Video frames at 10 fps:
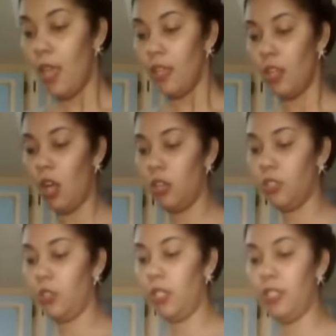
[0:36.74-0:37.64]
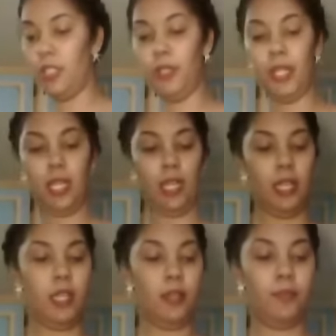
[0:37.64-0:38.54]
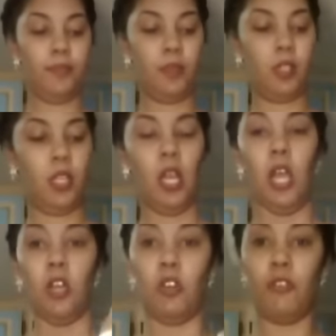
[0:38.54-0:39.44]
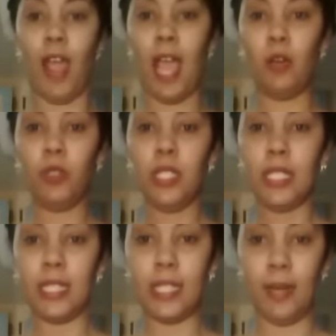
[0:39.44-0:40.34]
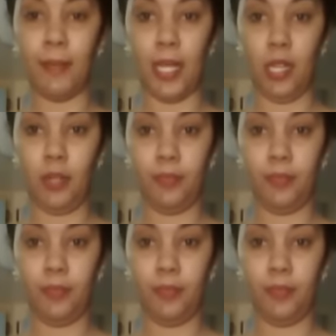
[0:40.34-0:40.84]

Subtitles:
You're also going to need ground cinnamon.